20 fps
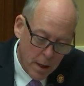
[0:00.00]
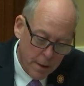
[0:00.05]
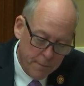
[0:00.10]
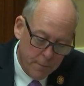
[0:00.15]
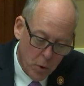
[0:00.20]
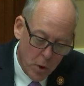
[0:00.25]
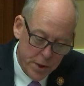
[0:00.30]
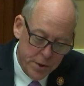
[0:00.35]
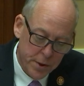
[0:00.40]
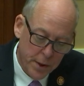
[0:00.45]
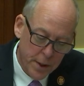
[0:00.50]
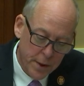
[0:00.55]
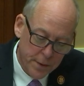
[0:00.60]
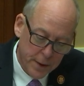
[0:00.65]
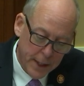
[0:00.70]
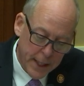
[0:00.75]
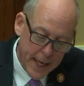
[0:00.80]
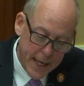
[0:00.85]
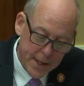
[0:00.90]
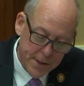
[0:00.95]
Unfortunately,
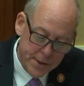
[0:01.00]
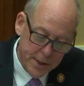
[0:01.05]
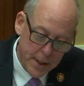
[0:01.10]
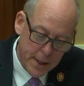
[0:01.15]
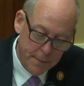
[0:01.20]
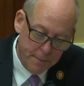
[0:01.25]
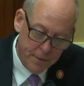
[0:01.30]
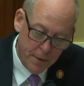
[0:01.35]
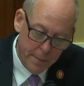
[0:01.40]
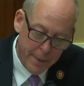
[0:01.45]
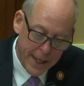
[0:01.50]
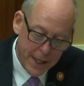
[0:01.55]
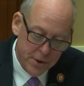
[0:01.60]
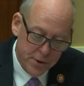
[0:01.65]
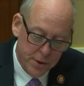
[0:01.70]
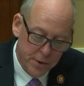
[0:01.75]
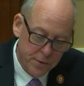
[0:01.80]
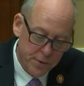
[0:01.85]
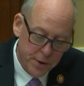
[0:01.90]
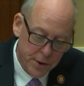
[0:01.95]
the case
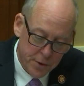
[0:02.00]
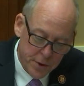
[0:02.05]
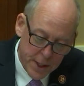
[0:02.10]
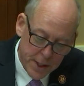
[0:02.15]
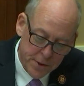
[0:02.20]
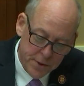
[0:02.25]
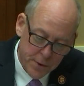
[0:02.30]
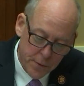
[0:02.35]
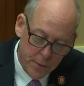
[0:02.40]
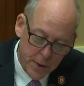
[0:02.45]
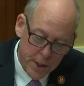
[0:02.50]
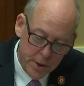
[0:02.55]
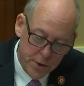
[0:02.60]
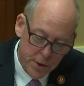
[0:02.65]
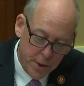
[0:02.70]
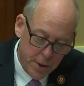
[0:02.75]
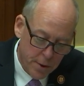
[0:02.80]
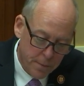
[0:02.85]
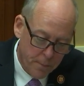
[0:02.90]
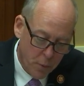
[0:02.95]
information suggests the
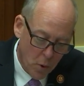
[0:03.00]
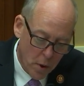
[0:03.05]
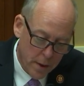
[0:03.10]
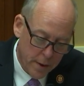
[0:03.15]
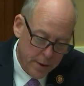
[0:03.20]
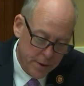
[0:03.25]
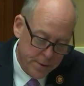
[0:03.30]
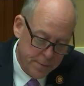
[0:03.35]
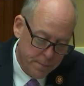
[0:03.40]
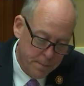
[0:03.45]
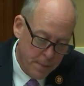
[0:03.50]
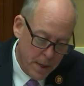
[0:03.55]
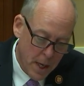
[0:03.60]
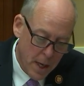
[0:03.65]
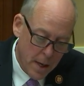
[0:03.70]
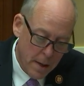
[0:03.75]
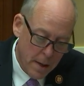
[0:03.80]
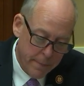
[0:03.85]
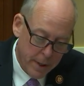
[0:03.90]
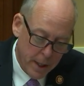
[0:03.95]
region near Portland has
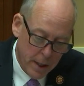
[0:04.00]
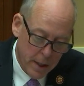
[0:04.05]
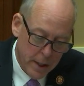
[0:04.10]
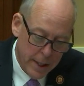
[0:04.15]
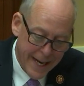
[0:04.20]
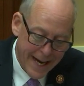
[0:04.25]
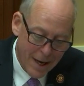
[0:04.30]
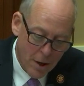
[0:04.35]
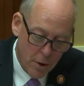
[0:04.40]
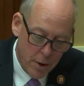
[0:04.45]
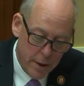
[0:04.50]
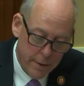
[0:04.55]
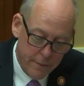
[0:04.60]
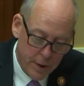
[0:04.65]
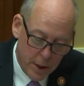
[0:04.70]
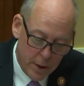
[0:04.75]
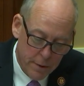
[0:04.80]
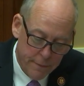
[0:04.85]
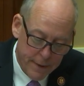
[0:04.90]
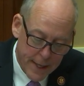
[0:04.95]
been an area
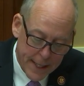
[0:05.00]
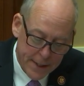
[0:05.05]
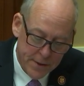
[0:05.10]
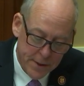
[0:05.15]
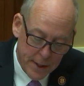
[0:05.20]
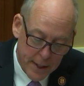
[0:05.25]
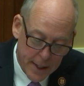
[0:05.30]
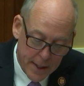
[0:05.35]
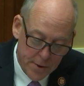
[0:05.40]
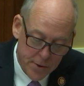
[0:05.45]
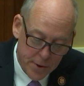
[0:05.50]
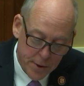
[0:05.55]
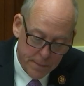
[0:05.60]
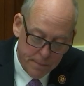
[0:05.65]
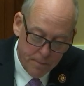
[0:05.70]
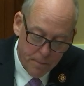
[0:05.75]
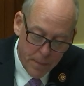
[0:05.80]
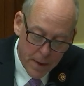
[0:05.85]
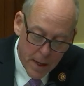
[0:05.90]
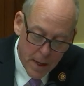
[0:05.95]
of
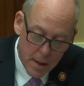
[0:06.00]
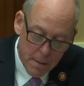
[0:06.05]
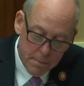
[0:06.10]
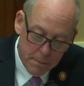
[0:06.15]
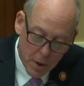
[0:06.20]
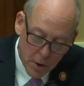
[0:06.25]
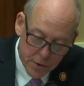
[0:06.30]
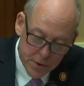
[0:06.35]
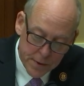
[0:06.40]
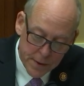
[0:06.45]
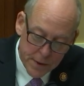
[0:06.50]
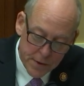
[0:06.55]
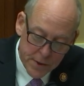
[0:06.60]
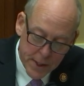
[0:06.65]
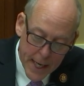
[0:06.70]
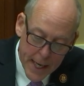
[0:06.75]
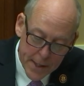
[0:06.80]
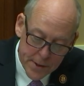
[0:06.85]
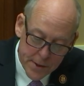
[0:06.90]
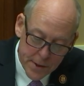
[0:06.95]
under-vaccination. Most of these
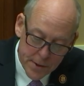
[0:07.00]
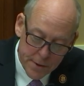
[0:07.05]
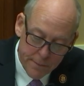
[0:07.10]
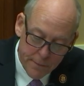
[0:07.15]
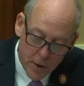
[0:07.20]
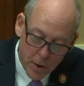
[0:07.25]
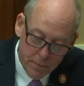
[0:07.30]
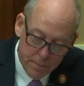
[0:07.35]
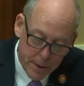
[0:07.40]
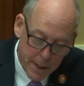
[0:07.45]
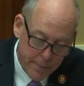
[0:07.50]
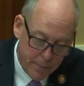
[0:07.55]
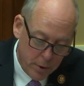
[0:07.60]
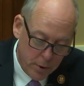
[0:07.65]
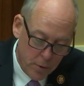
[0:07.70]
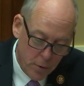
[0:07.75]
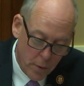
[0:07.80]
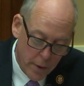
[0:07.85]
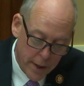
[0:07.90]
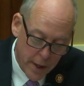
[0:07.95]
cases involve
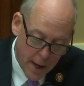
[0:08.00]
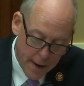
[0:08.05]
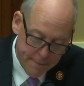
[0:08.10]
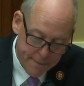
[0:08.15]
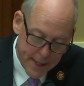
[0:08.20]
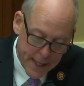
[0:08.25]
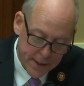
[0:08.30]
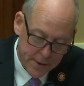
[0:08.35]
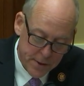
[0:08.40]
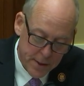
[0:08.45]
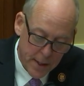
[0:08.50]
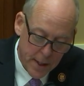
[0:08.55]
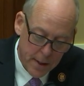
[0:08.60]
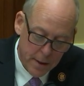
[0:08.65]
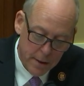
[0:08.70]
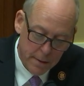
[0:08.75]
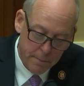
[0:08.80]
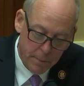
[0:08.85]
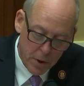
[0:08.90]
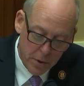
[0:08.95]
people who are not
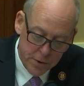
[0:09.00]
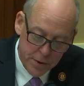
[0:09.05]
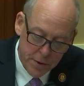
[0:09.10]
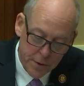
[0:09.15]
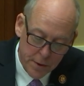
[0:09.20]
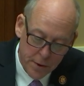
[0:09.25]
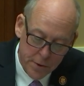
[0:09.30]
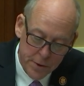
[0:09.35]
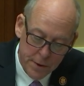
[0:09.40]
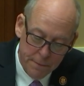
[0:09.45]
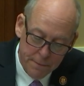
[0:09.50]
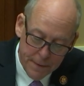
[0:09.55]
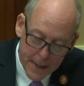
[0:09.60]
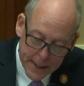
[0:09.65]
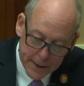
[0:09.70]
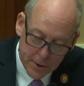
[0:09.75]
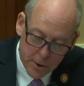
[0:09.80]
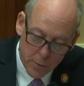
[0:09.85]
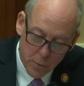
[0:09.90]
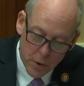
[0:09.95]
vaccinated, and most of those
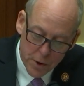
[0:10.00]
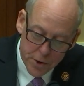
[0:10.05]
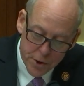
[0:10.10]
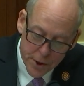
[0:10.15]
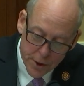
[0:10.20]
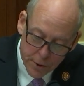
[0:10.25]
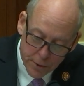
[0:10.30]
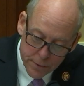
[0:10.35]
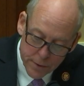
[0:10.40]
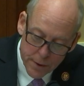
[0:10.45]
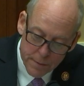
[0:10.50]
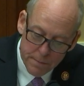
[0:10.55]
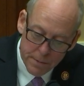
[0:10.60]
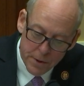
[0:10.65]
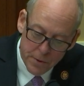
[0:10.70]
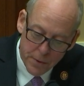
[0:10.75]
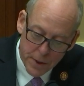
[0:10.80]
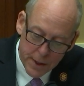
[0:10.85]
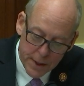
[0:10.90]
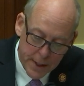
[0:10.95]
infected were children
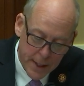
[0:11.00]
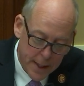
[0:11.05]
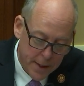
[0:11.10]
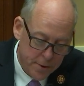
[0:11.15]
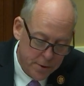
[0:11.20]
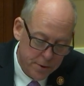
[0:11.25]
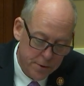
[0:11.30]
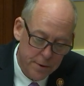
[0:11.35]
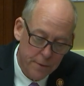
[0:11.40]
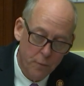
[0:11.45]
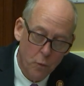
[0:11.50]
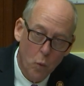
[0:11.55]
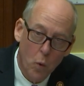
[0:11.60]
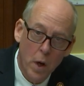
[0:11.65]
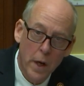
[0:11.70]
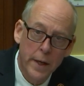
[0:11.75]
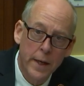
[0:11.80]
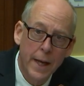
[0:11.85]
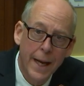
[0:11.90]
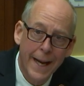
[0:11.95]
between the ages of
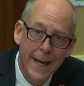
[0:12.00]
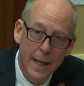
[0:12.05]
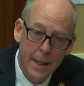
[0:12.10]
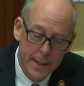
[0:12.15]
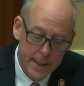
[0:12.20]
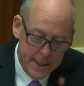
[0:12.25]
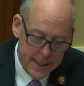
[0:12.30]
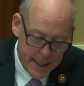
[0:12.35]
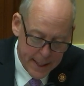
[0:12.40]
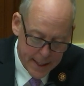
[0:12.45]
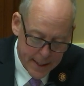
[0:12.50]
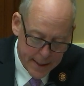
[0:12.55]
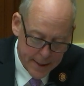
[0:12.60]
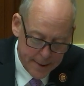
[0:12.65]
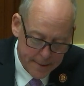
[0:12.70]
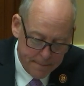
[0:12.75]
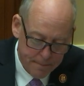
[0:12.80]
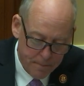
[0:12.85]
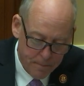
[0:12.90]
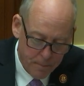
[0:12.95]
1 and
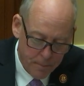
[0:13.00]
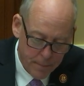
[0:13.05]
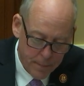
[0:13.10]
10.